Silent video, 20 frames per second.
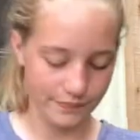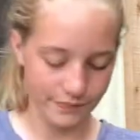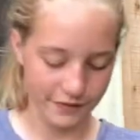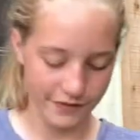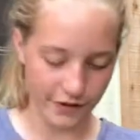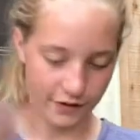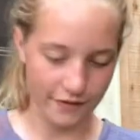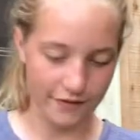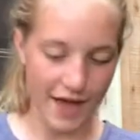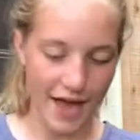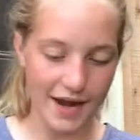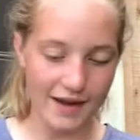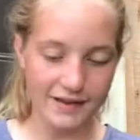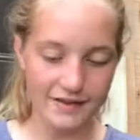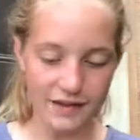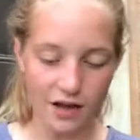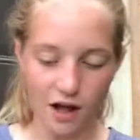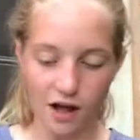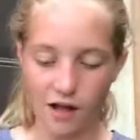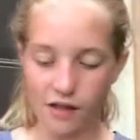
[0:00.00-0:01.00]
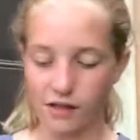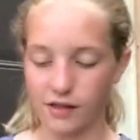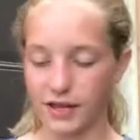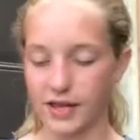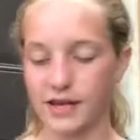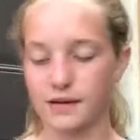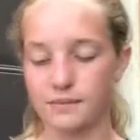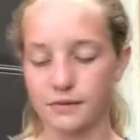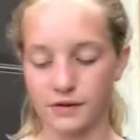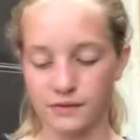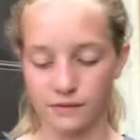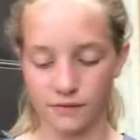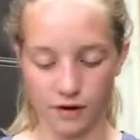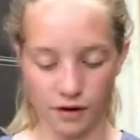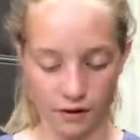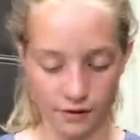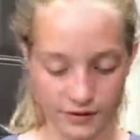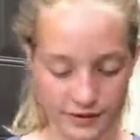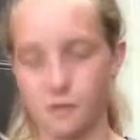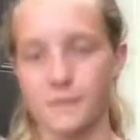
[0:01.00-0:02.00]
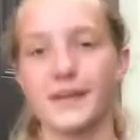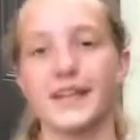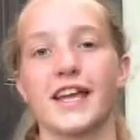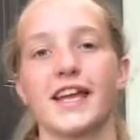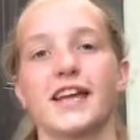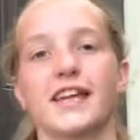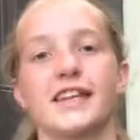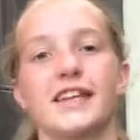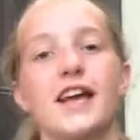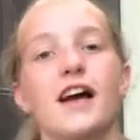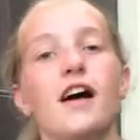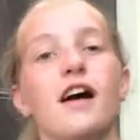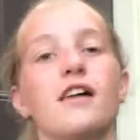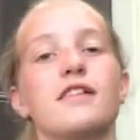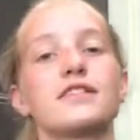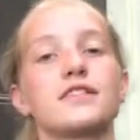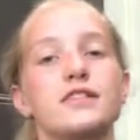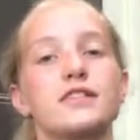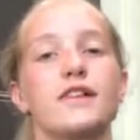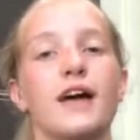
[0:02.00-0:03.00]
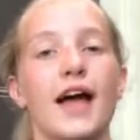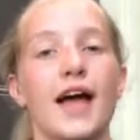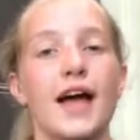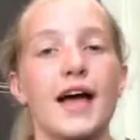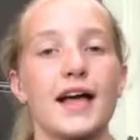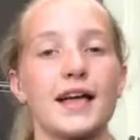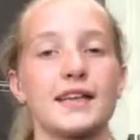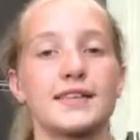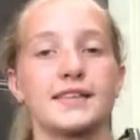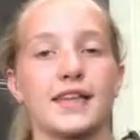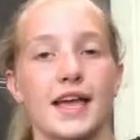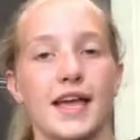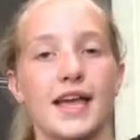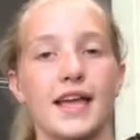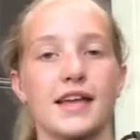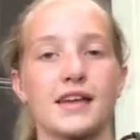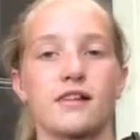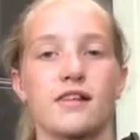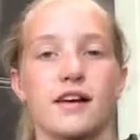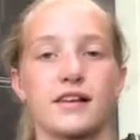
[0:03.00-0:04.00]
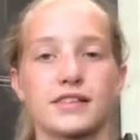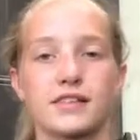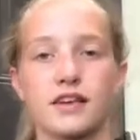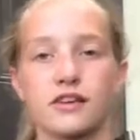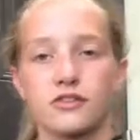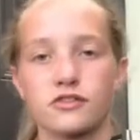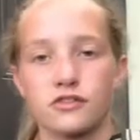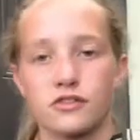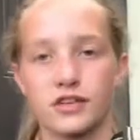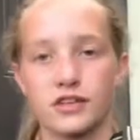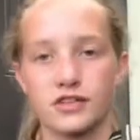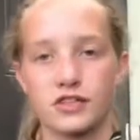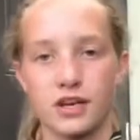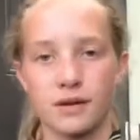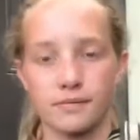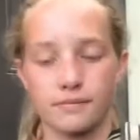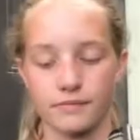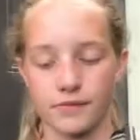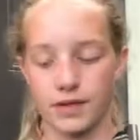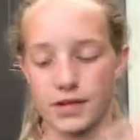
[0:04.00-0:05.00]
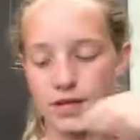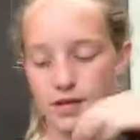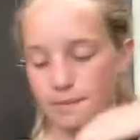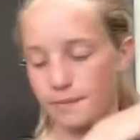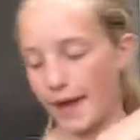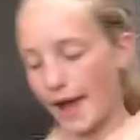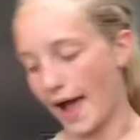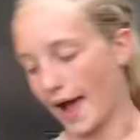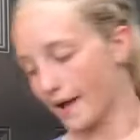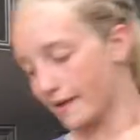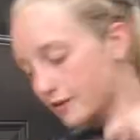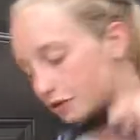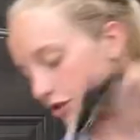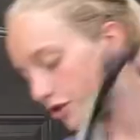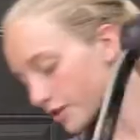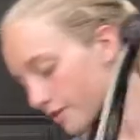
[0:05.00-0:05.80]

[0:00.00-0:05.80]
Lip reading: So that is all in Monroe's grooming kit, and he also has a cross-country jump patch.